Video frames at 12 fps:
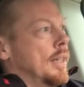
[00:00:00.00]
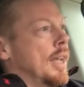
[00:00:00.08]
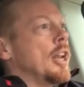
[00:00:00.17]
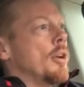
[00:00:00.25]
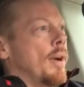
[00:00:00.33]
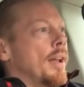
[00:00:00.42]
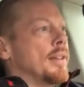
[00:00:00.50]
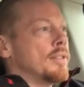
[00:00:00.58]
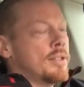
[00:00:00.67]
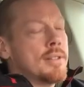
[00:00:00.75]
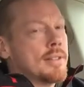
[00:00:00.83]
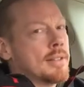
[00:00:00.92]
Anyway,
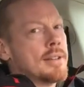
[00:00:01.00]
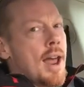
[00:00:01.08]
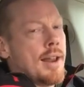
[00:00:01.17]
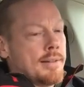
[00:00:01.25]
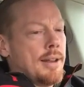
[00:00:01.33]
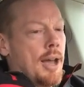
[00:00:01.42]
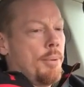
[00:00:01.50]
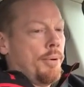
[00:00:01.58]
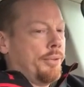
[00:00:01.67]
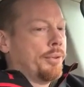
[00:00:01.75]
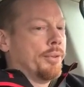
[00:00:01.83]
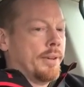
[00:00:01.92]
it's not
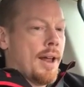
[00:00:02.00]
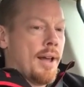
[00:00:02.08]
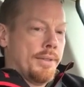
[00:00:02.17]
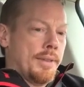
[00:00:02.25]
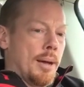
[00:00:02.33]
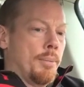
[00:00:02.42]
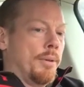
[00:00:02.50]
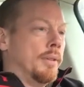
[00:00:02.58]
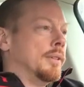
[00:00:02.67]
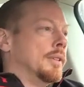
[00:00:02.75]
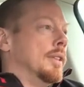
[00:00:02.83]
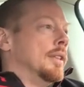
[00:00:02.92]
double, certainly not double,
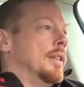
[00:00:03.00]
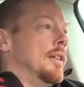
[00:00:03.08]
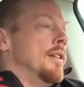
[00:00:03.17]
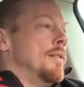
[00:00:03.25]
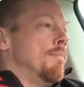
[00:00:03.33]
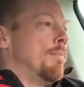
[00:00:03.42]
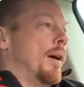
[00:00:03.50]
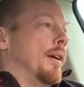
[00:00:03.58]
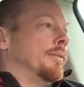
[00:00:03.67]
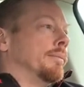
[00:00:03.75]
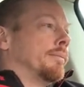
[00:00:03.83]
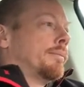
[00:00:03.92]

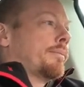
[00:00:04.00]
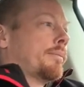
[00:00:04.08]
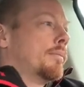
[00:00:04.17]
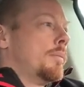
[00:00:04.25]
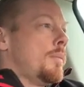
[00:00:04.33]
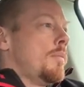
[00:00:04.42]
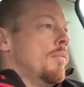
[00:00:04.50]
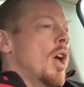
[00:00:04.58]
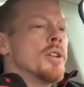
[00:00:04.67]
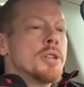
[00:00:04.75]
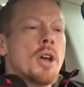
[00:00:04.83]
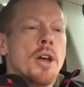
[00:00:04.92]
but
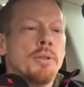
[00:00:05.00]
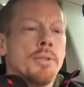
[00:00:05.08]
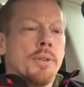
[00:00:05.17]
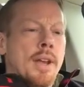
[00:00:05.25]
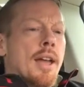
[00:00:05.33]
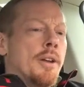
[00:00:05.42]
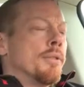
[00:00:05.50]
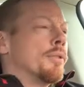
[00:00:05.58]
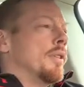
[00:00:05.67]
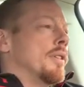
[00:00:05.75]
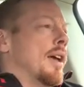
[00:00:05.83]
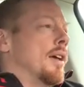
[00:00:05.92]
it's
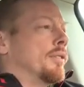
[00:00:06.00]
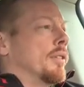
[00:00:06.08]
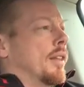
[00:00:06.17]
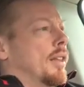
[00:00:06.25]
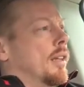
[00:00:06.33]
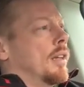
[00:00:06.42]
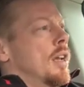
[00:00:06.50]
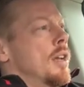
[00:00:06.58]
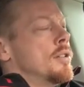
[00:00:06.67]
$130,000, I think.